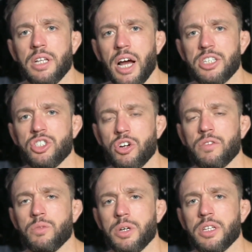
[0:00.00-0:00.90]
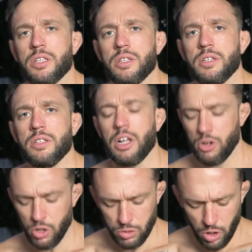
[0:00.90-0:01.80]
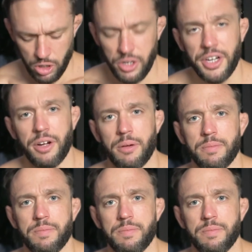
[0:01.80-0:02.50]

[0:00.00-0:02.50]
I served with that are no longer here.